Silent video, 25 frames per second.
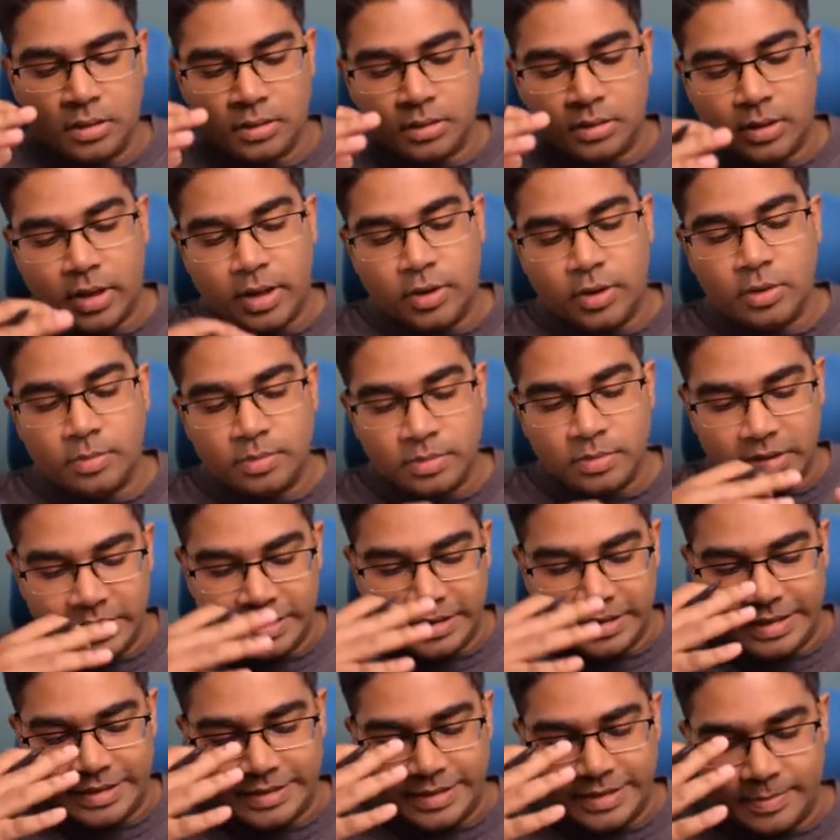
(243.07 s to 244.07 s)
So I hope
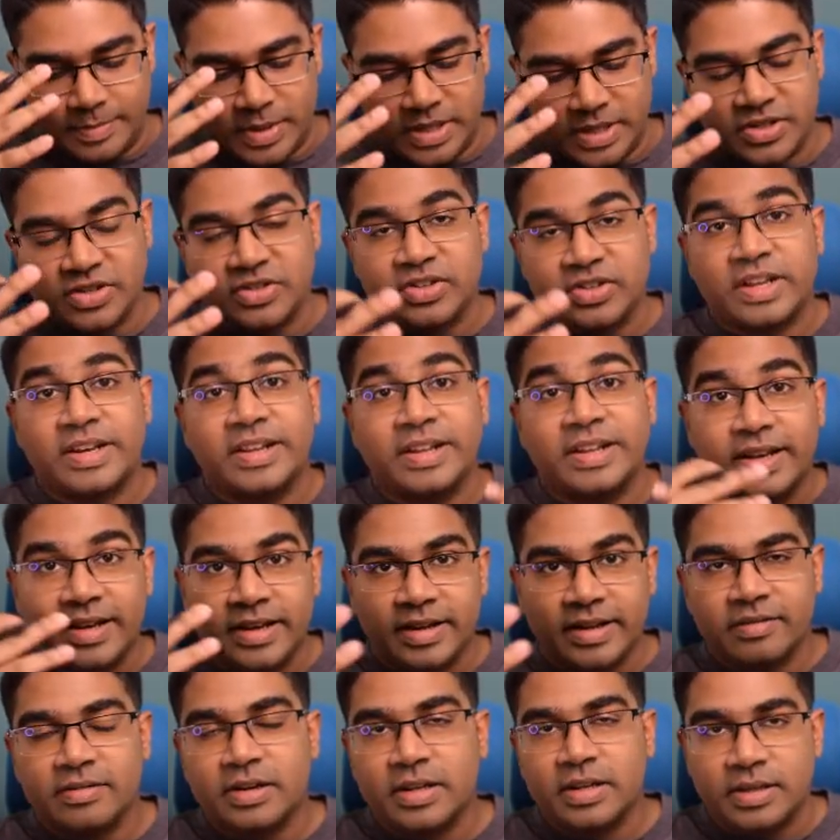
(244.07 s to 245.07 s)
the picture is getting
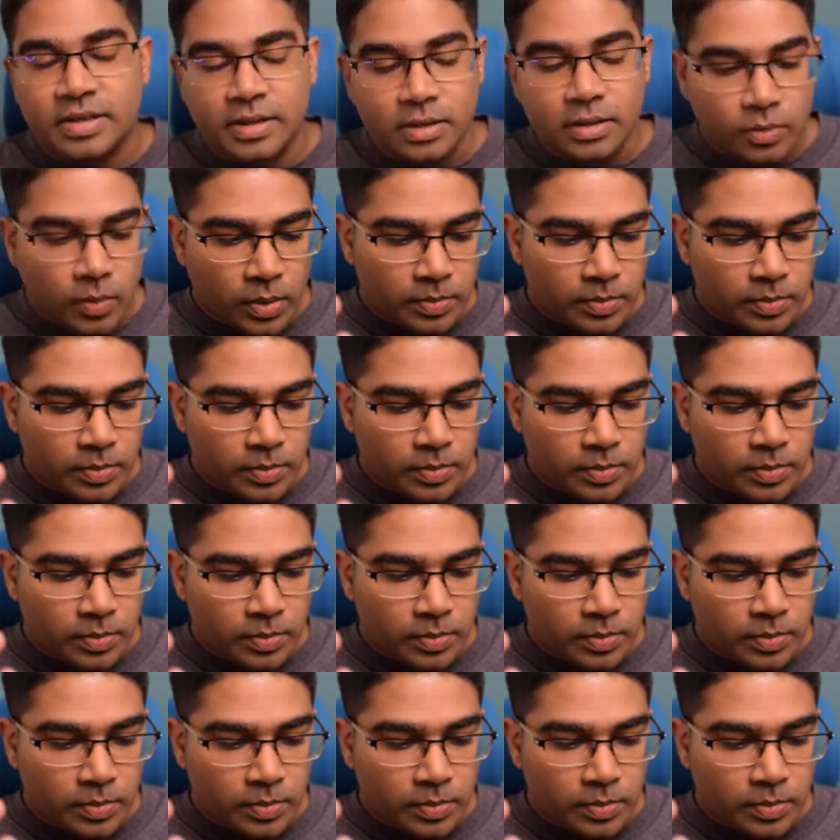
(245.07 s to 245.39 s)
clearer here.